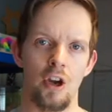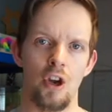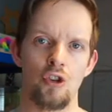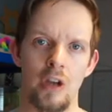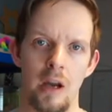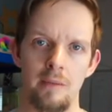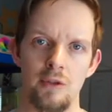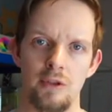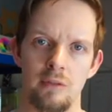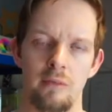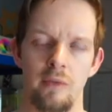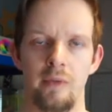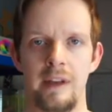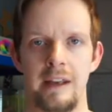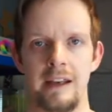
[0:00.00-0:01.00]
Shame that some
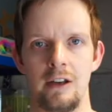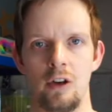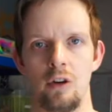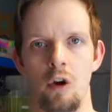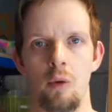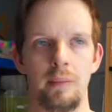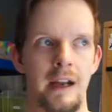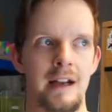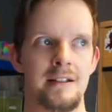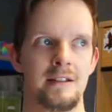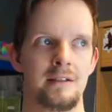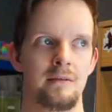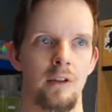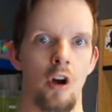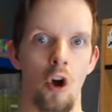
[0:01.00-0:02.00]
of the
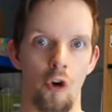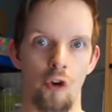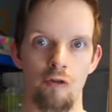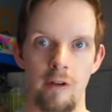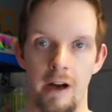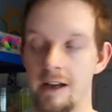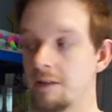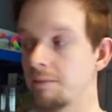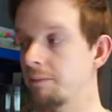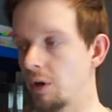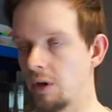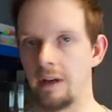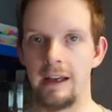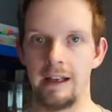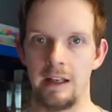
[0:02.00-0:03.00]
updates aren't great,
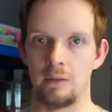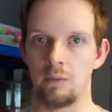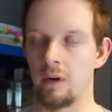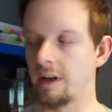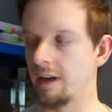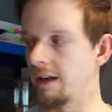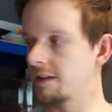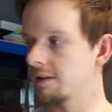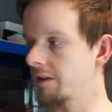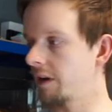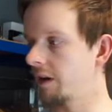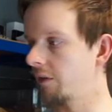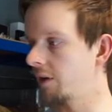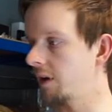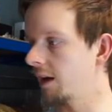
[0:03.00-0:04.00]
but it is what it is at the
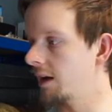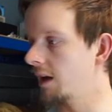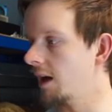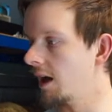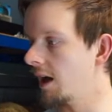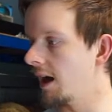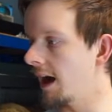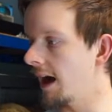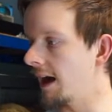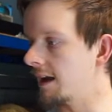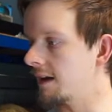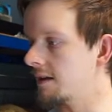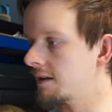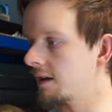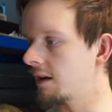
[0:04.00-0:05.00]
end of the day.
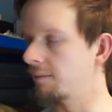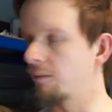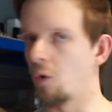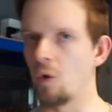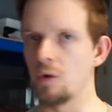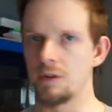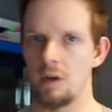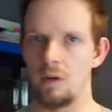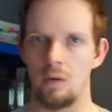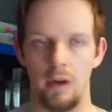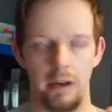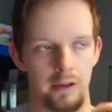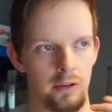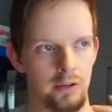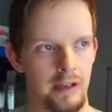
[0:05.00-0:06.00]
And also
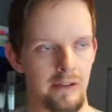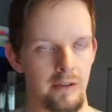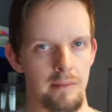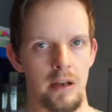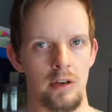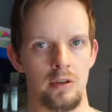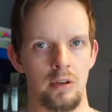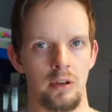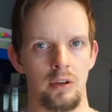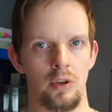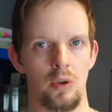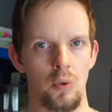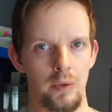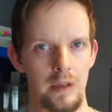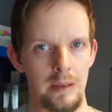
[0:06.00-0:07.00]
like to just give a mention
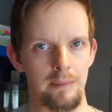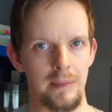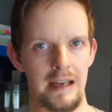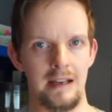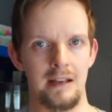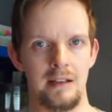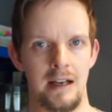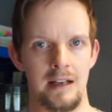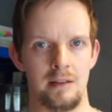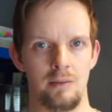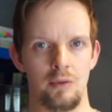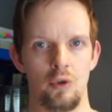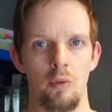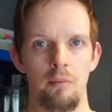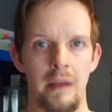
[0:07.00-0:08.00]
to the BTS. I'm
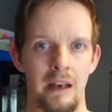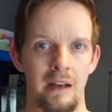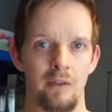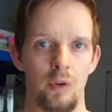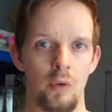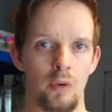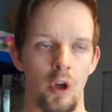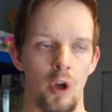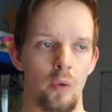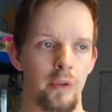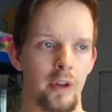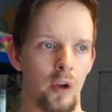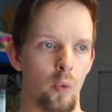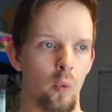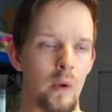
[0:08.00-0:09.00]
sure many of you know
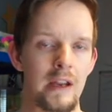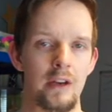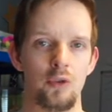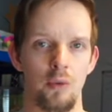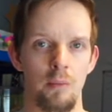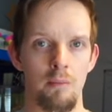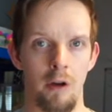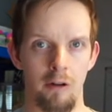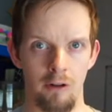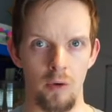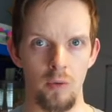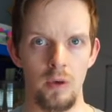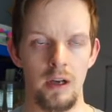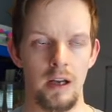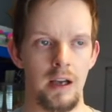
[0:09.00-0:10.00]
that a week tomorrow